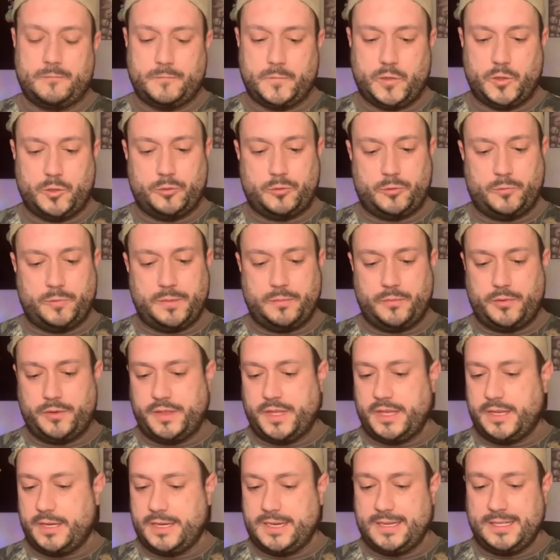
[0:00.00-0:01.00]
Remember
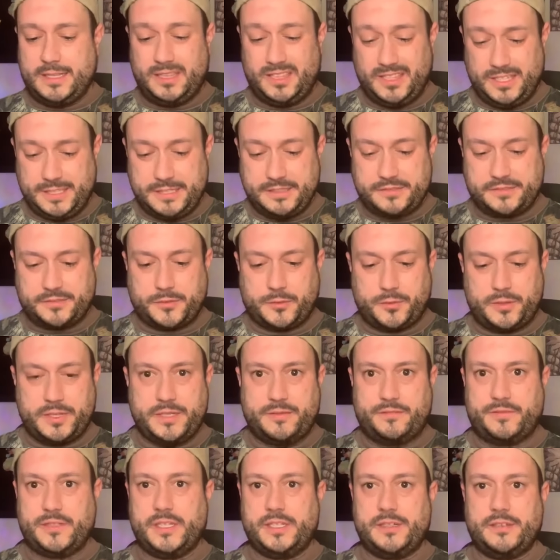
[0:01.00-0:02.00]
that at least three of
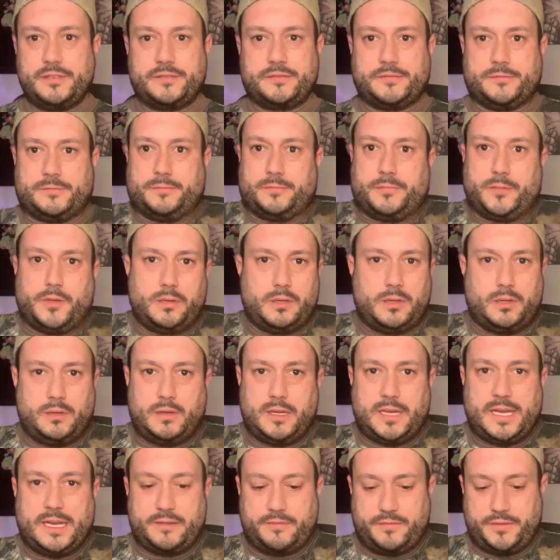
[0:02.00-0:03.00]
these,
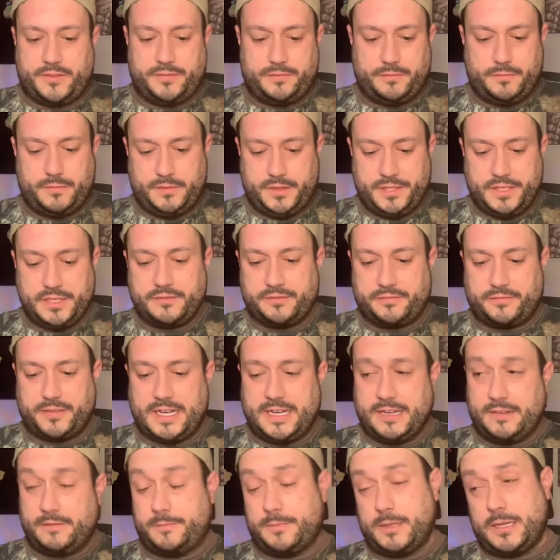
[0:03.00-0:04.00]
out of these
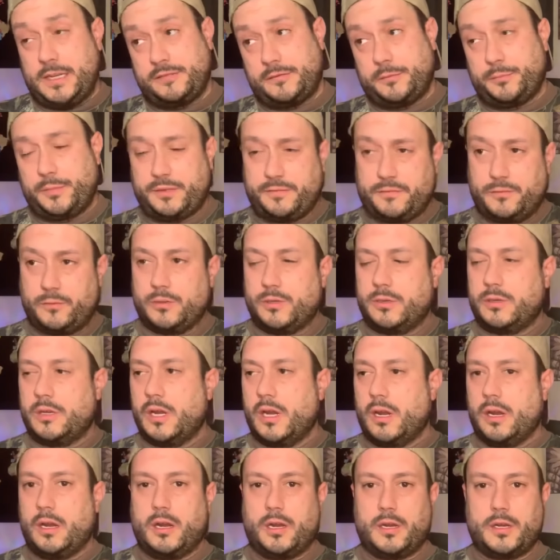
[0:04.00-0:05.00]
five, possibly four,
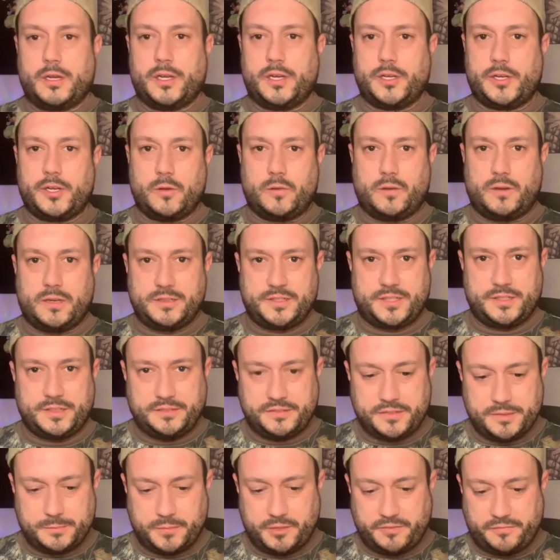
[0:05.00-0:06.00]
are going to go on to the
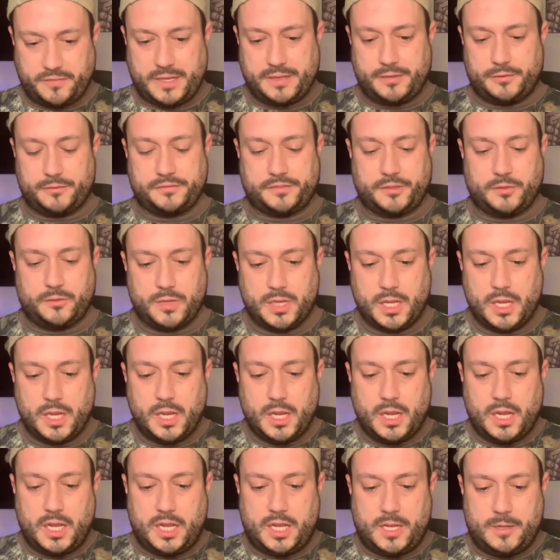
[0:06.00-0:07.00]
semifinal. So
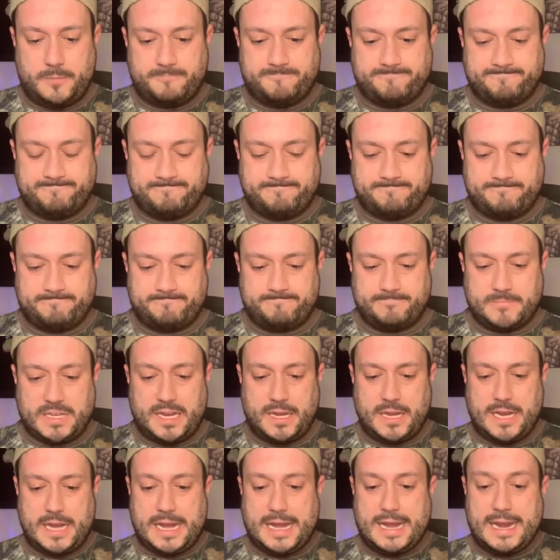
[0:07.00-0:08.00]

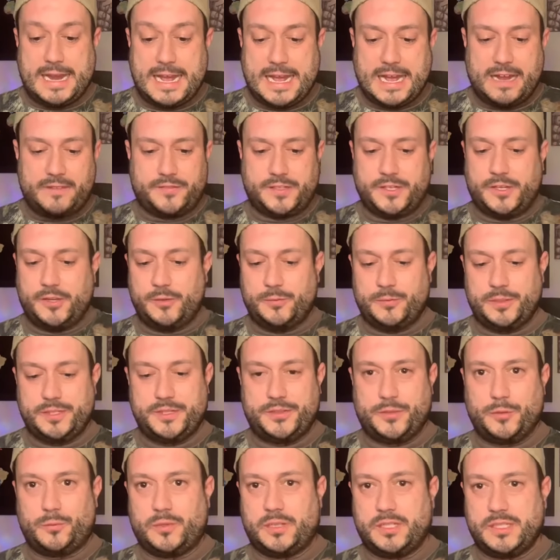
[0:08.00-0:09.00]
I have to go with the
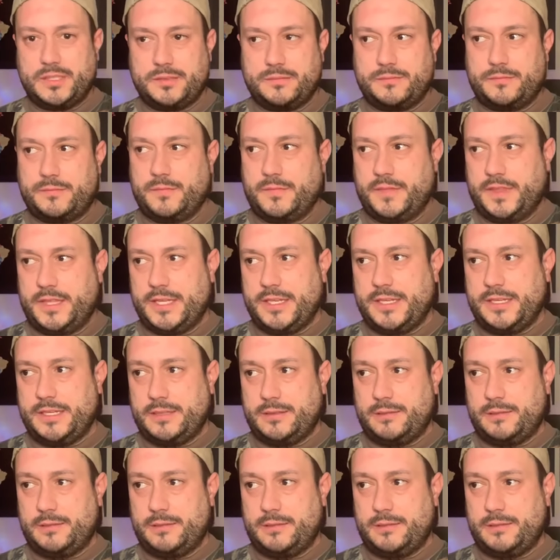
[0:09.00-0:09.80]
one that